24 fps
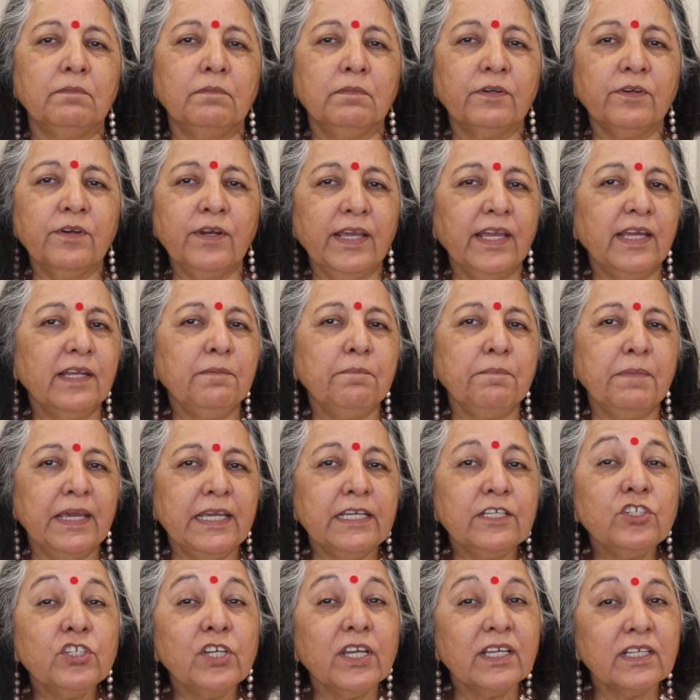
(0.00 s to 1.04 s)
create
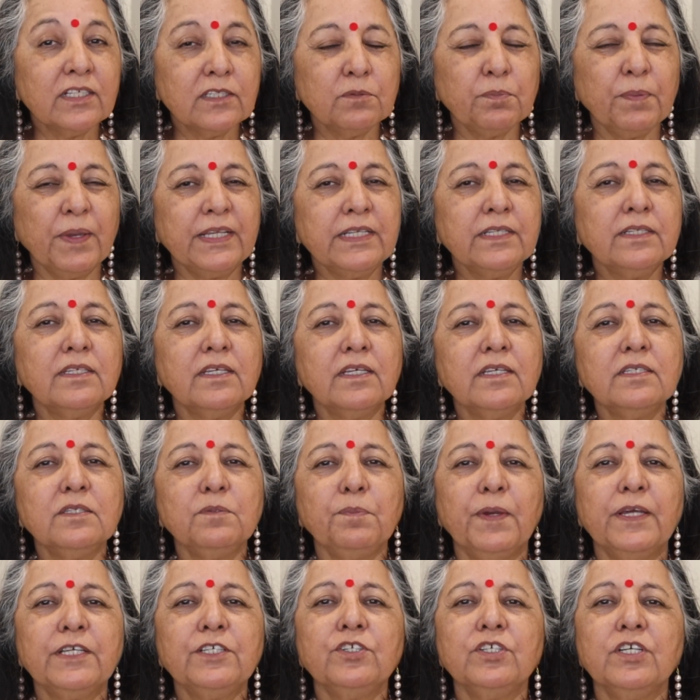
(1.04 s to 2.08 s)
major expenses,
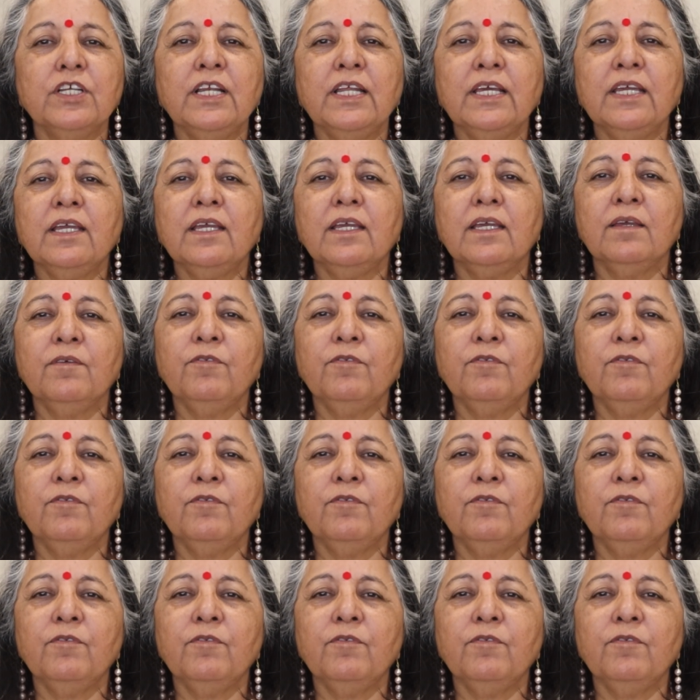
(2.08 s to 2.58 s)
especially